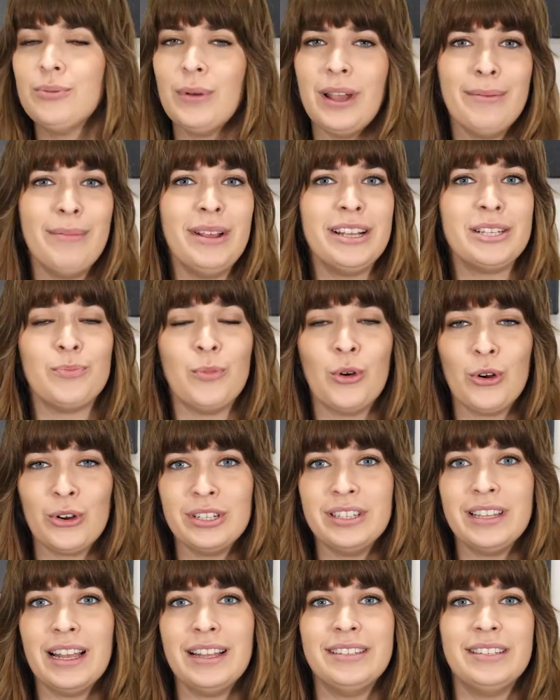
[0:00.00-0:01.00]
why it makes more
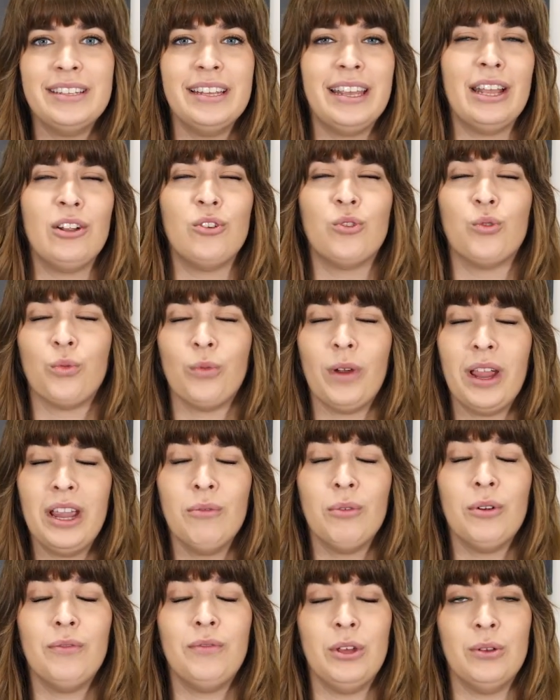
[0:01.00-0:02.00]
sense to get
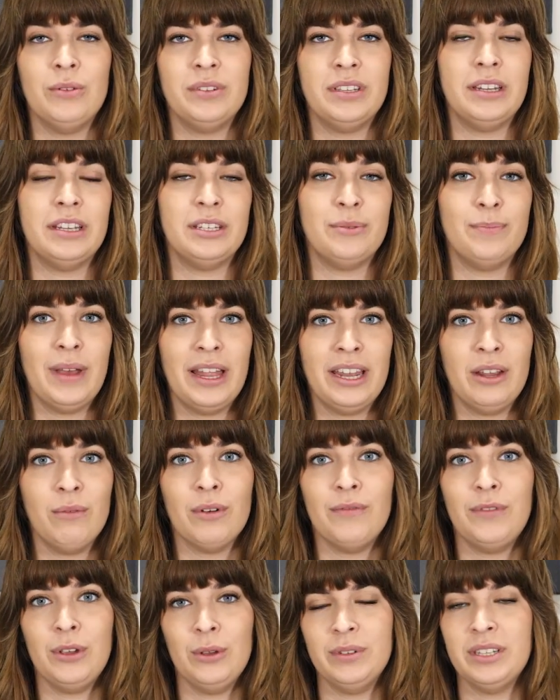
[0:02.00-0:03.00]
great reviews and as many
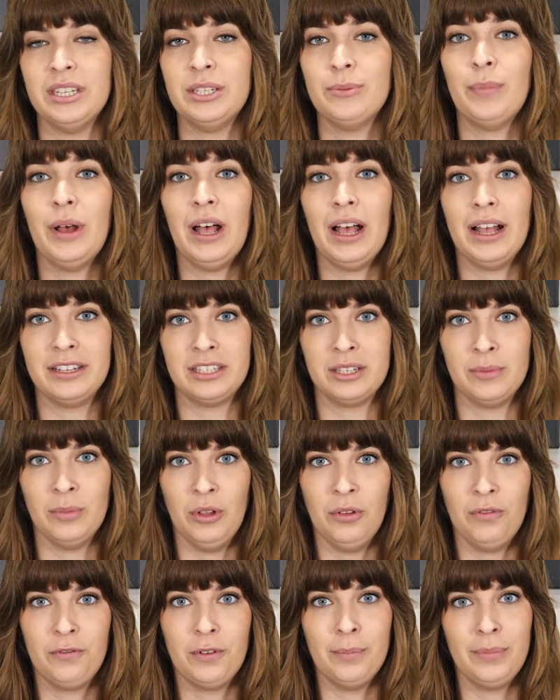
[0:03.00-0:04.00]
reviews as
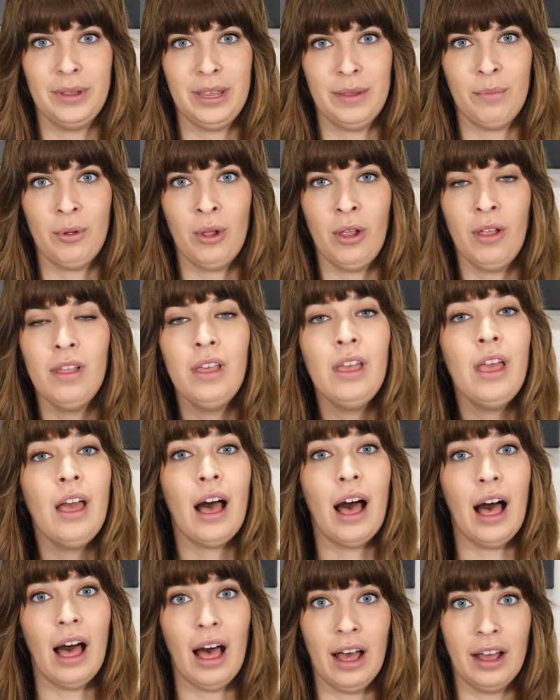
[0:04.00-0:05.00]
possible from people
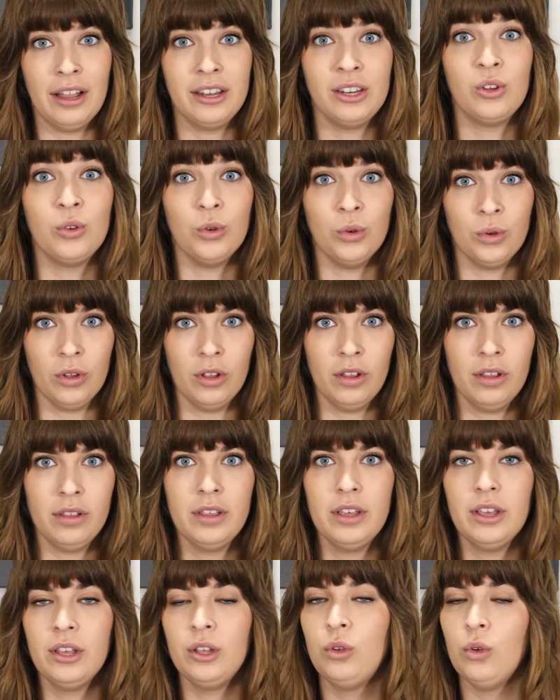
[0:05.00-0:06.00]
on Google.
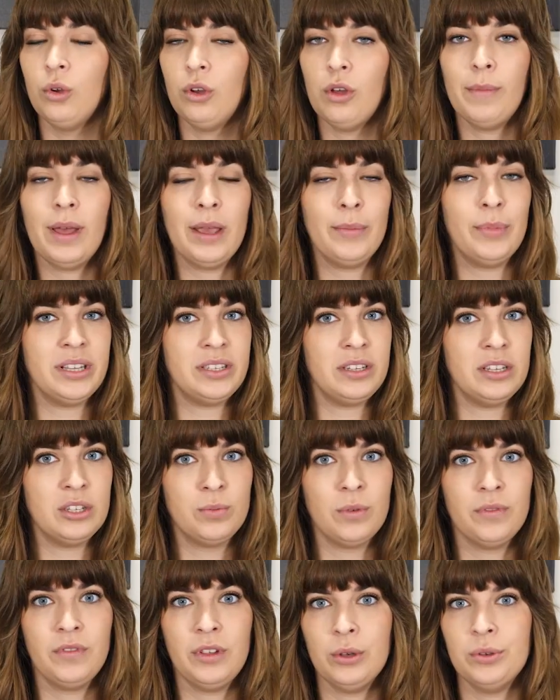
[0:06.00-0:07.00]
Google My
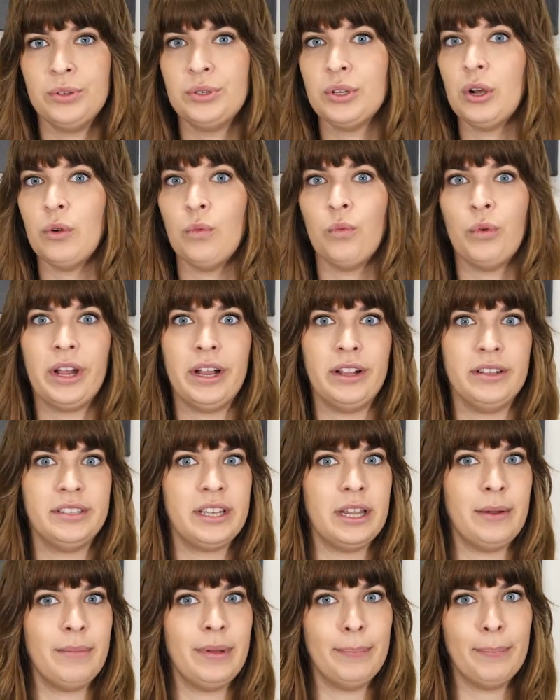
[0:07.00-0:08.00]
Business reviews are where it's
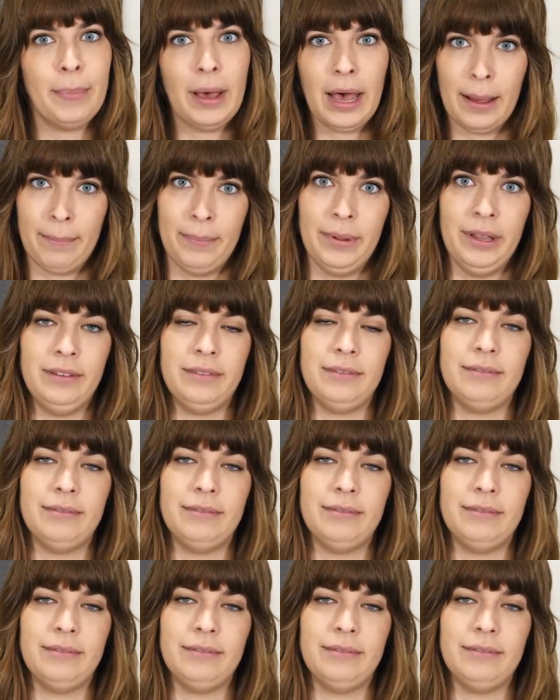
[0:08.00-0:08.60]
going to be popping.